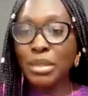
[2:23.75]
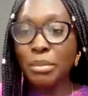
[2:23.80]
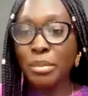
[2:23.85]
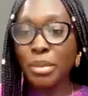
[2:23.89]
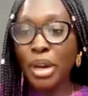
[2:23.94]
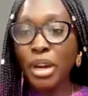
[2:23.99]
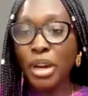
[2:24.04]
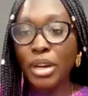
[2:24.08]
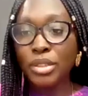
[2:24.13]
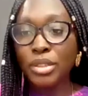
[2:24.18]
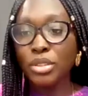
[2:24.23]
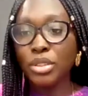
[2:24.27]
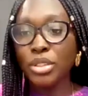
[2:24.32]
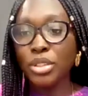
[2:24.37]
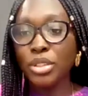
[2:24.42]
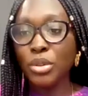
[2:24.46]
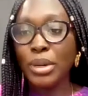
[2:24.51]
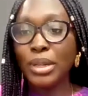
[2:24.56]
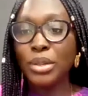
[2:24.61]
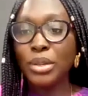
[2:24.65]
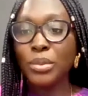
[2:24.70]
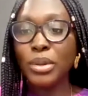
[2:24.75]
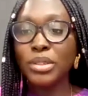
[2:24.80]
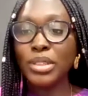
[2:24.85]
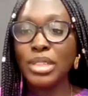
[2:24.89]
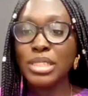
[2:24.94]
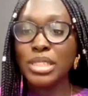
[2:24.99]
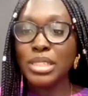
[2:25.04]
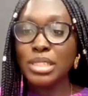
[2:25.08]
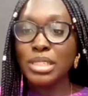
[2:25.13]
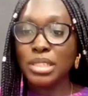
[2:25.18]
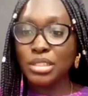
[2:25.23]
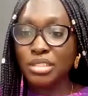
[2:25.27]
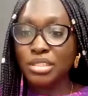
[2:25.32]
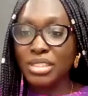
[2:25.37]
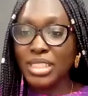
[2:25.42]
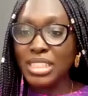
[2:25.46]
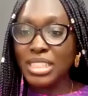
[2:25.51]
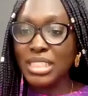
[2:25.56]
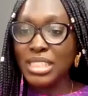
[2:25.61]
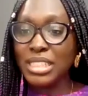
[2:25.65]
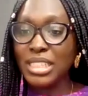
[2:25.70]
embarked on the Oando Wellness
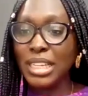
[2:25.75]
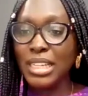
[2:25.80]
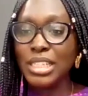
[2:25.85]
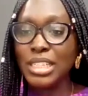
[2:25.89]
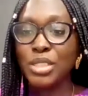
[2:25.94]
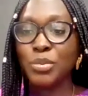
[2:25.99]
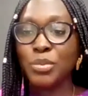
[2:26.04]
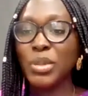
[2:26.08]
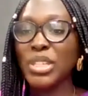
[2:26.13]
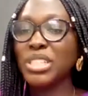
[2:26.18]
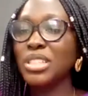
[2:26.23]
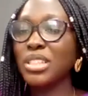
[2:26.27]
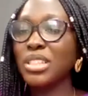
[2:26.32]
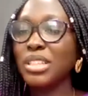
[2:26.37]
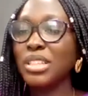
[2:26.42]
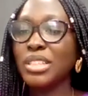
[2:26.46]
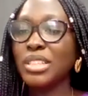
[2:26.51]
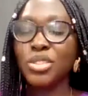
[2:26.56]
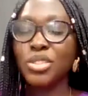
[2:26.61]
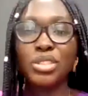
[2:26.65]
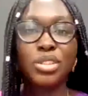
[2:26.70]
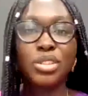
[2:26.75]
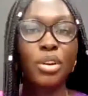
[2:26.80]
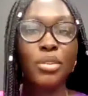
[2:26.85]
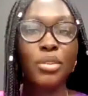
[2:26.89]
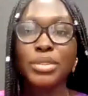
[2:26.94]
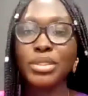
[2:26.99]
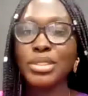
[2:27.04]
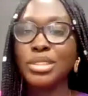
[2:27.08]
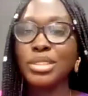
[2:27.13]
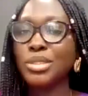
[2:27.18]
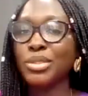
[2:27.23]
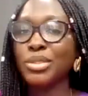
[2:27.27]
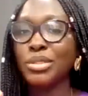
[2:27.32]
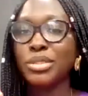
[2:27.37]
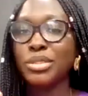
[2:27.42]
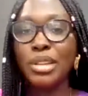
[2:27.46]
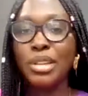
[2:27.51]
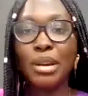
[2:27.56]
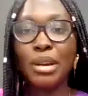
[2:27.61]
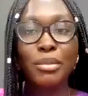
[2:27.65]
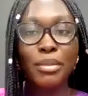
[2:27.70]
series, and it's basically just
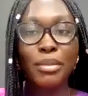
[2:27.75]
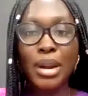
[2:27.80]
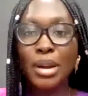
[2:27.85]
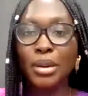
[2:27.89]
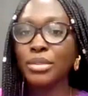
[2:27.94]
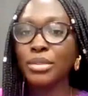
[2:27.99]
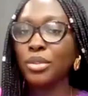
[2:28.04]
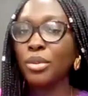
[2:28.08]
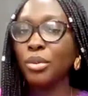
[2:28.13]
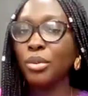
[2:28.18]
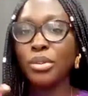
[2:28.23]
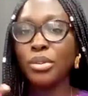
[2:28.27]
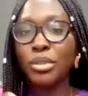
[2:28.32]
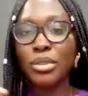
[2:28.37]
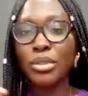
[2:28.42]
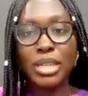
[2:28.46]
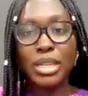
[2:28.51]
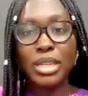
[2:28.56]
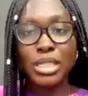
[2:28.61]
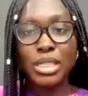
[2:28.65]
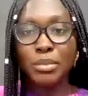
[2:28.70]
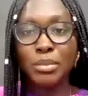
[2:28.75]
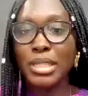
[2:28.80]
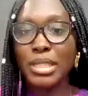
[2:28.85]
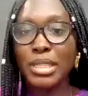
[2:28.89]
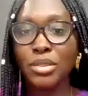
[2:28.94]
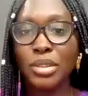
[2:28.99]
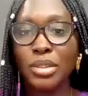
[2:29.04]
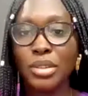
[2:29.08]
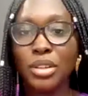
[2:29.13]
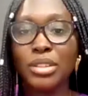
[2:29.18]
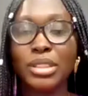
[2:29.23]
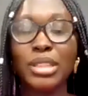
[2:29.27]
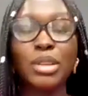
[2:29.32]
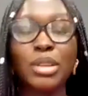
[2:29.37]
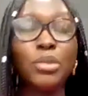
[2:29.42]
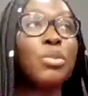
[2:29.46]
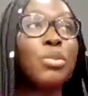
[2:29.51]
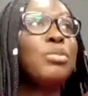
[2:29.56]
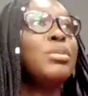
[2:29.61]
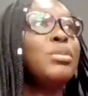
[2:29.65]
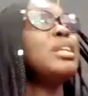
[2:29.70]
conversations around all things mental health.
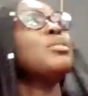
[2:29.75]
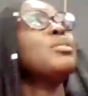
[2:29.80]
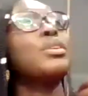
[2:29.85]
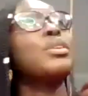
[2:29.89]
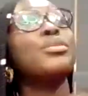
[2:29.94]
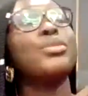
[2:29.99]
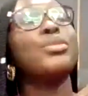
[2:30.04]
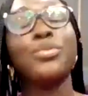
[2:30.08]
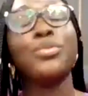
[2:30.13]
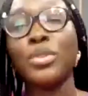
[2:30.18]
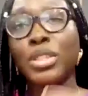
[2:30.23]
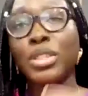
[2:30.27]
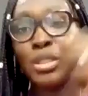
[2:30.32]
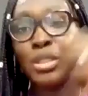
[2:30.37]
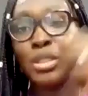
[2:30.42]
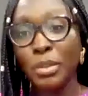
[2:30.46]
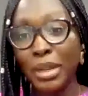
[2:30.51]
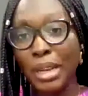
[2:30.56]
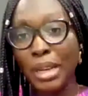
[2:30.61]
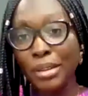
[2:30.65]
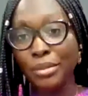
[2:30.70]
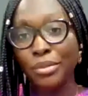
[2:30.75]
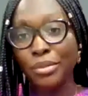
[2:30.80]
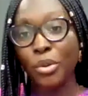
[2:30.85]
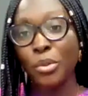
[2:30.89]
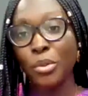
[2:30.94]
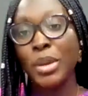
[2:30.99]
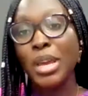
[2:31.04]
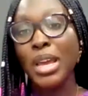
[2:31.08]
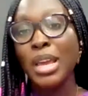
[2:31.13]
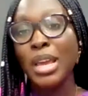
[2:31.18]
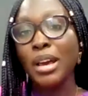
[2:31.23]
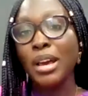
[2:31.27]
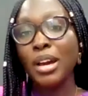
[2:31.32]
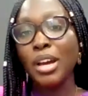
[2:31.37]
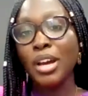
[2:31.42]
And we're really grateful for this platform.